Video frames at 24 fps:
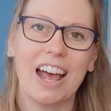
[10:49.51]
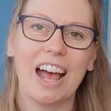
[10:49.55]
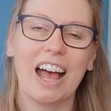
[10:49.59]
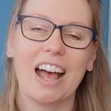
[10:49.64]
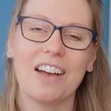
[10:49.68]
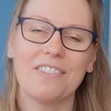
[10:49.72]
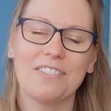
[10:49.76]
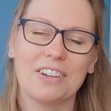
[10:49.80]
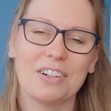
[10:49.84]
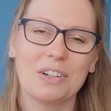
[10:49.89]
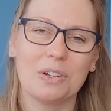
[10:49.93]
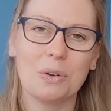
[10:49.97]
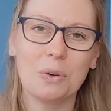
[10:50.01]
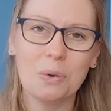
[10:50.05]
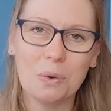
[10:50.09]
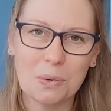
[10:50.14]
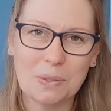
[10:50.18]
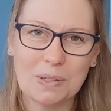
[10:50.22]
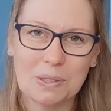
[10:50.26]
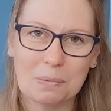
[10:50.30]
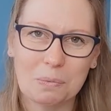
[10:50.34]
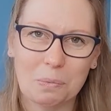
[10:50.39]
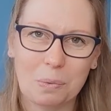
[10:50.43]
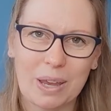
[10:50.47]
Have an
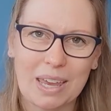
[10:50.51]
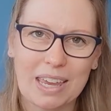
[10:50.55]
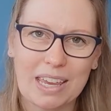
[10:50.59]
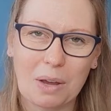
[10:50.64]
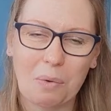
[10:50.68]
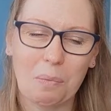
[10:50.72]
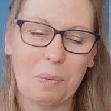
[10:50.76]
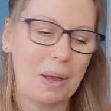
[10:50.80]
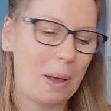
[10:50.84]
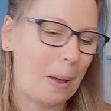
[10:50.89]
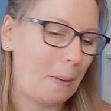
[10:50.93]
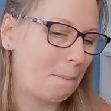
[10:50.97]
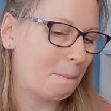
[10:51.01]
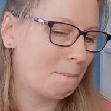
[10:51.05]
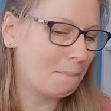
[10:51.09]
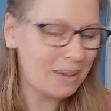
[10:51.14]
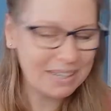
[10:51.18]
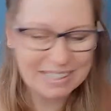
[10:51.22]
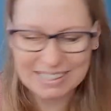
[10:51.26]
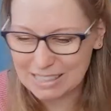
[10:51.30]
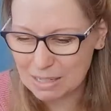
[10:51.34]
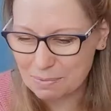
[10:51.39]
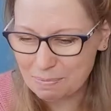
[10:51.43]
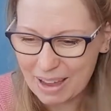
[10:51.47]
awesome week. We are
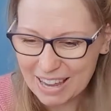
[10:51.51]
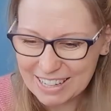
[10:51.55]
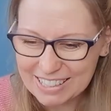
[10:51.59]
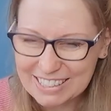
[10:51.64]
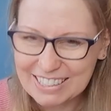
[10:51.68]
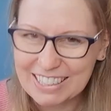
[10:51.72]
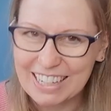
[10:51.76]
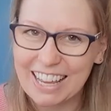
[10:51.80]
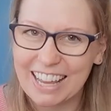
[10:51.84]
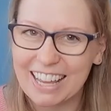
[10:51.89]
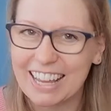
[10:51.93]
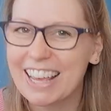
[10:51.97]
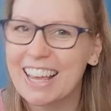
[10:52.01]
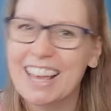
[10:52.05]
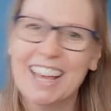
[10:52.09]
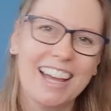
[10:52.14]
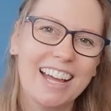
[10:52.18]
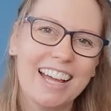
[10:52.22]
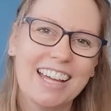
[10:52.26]
mid-semester,